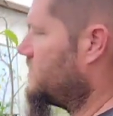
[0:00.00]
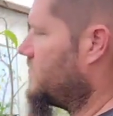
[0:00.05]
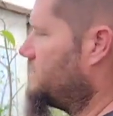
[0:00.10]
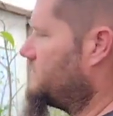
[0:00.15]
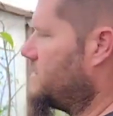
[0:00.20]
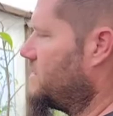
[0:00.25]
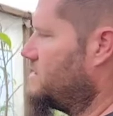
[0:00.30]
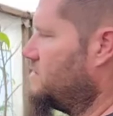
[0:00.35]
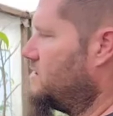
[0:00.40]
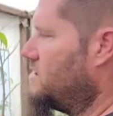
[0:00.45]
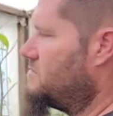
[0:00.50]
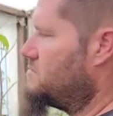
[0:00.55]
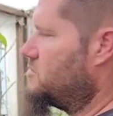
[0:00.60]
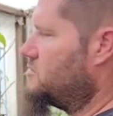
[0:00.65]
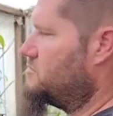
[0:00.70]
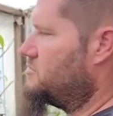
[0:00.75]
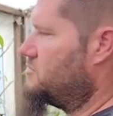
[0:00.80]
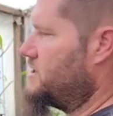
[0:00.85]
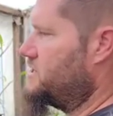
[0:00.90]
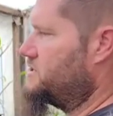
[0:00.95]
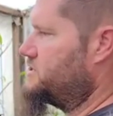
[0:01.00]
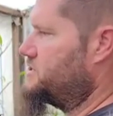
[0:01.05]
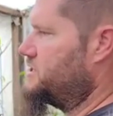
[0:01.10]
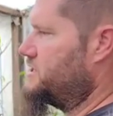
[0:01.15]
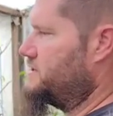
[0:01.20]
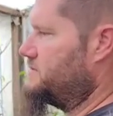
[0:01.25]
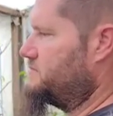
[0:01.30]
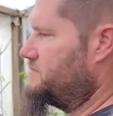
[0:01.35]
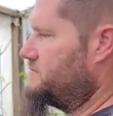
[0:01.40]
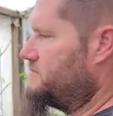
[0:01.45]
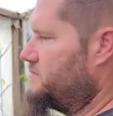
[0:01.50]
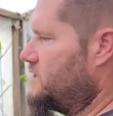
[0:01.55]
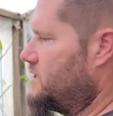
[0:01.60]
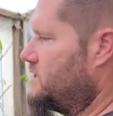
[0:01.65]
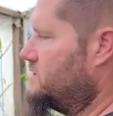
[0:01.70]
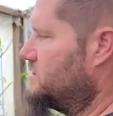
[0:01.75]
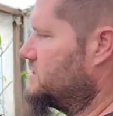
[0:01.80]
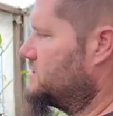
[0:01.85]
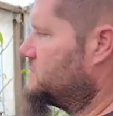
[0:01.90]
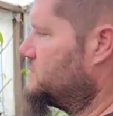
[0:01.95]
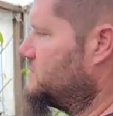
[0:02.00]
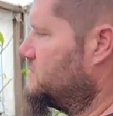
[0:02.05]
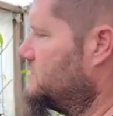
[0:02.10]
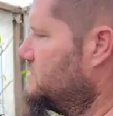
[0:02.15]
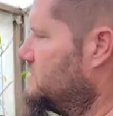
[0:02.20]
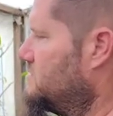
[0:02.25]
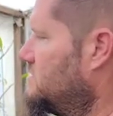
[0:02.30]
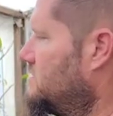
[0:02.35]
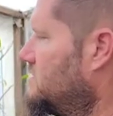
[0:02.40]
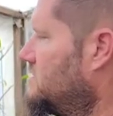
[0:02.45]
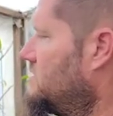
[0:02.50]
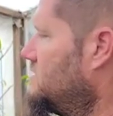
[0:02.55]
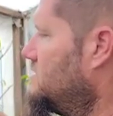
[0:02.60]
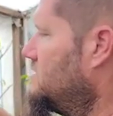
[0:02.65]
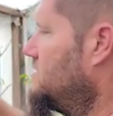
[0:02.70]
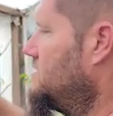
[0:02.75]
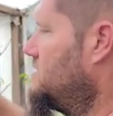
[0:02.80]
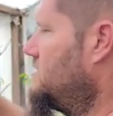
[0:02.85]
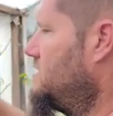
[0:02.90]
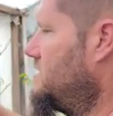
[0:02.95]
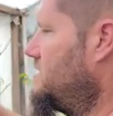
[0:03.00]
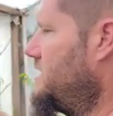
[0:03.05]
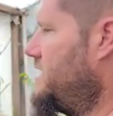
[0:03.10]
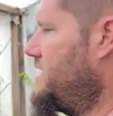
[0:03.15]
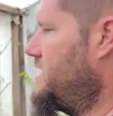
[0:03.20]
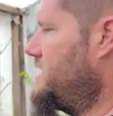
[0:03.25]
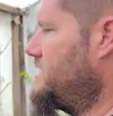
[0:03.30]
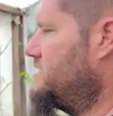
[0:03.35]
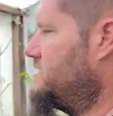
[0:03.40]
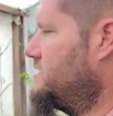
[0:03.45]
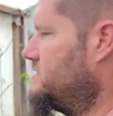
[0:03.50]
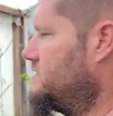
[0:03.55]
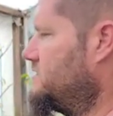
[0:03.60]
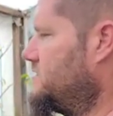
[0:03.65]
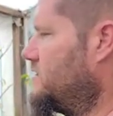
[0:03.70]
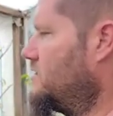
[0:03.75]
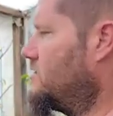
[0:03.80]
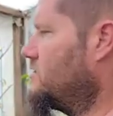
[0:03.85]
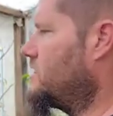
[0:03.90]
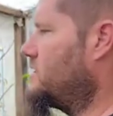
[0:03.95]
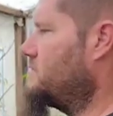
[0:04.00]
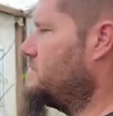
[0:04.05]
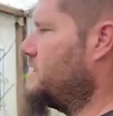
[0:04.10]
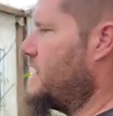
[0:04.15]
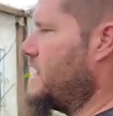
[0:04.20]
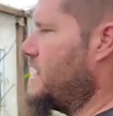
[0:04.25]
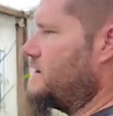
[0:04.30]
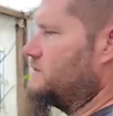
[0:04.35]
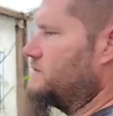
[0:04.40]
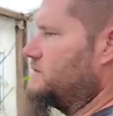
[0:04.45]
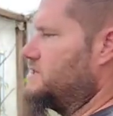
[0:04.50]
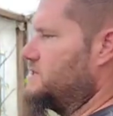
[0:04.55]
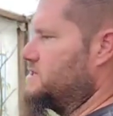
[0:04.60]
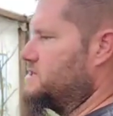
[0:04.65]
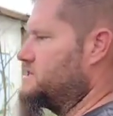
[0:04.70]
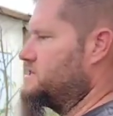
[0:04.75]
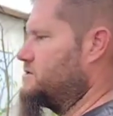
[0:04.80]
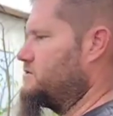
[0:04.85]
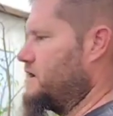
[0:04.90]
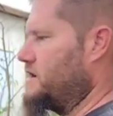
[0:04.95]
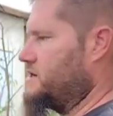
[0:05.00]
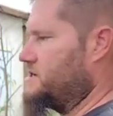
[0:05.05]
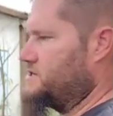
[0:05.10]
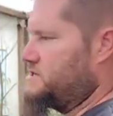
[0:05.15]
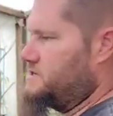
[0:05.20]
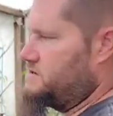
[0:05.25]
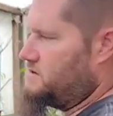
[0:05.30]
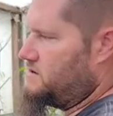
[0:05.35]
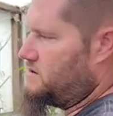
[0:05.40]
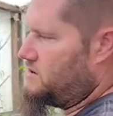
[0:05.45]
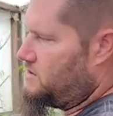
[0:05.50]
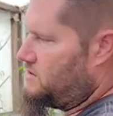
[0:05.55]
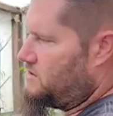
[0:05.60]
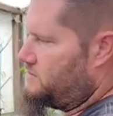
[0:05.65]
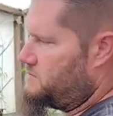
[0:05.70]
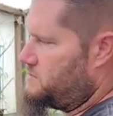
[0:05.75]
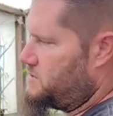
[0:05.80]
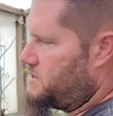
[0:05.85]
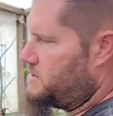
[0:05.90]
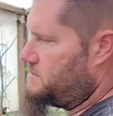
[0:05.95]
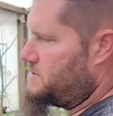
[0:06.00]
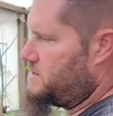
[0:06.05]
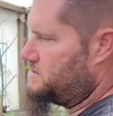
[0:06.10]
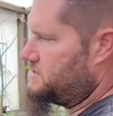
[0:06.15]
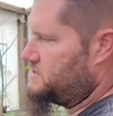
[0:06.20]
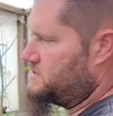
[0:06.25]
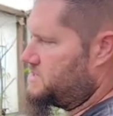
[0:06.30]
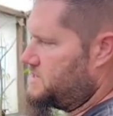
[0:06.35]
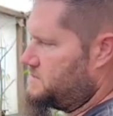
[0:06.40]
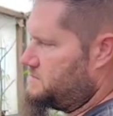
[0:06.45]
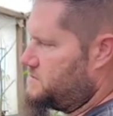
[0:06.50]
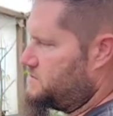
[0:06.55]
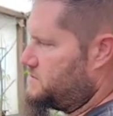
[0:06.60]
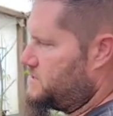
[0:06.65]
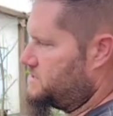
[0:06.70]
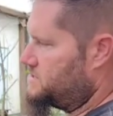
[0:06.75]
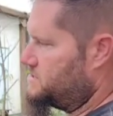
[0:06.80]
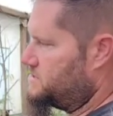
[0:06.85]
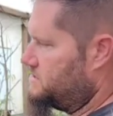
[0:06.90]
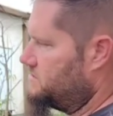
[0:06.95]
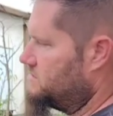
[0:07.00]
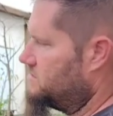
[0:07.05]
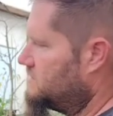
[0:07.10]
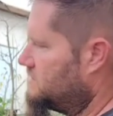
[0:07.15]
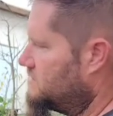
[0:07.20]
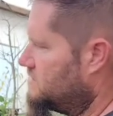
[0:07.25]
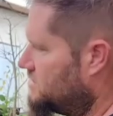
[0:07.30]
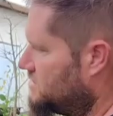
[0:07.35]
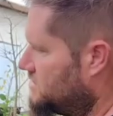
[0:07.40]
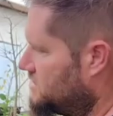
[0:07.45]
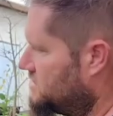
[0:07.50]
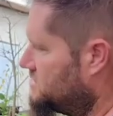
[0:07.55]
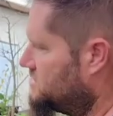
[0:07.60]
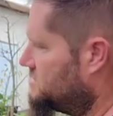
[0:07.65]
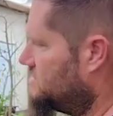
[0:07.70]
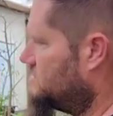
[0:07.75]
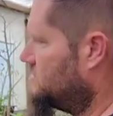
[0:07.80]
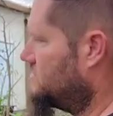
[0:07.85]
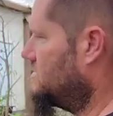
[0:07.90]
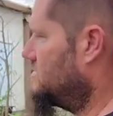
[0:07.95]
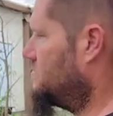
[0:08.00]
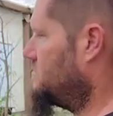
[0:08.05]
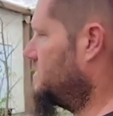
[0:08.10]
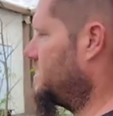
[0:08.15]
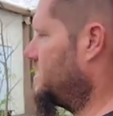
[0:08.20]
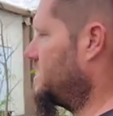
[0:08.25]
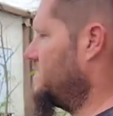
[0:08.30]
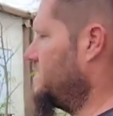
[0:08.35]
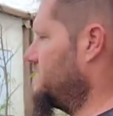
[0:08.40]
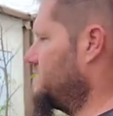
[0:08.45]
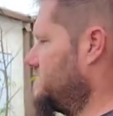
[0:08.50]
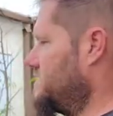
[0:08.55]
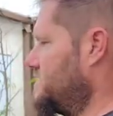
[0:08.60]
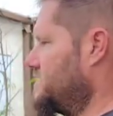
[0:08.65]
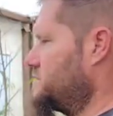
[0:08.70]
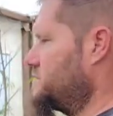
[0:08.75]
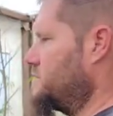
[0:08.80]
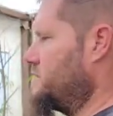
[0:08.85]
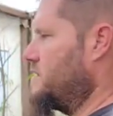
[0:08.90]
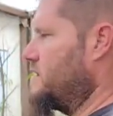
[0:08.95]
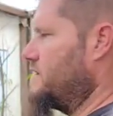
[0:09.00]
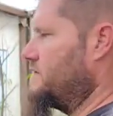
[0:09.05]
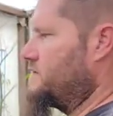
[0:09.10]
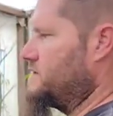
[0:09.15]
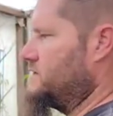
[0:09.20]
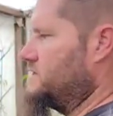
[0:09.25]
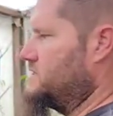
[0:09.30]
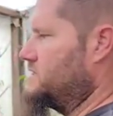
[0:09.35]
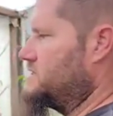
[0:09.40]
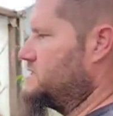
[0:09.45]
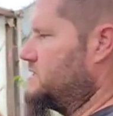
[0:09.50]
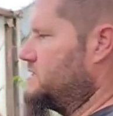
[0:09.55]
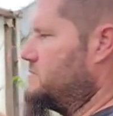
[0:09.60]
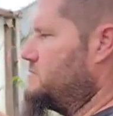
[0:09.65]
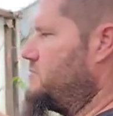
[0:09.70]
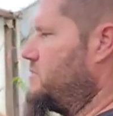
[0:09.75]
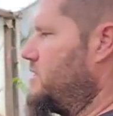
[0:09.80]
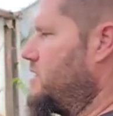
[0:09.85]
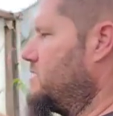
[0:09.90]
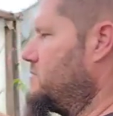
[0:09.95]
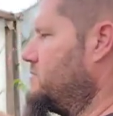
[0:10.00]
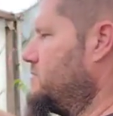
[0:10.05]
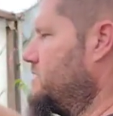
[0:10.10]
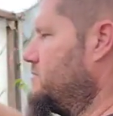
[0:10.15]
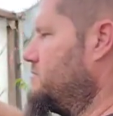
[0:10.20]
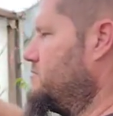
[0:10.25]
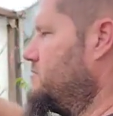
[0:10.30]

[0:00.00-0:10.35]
I've got a lot more branching on this one, and they're all coming out this direction. All of them are coming out the same direction. So I'm gonna cut this one off because it's at the bottom of the